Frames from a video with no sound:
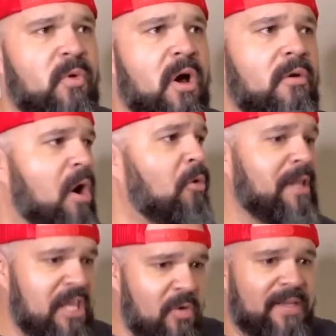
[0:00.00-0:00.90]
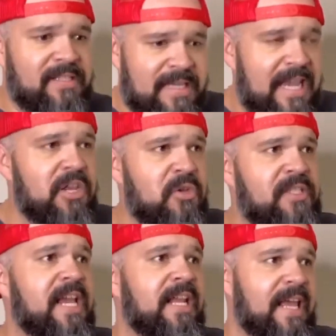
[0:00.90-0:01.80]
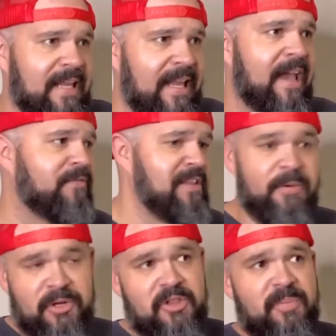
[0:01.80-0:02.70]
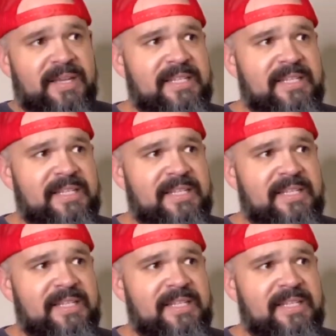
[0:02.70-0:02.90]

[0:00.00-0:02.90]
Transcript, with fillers: Wrong. Only USC and UCLA left, and they went to the Big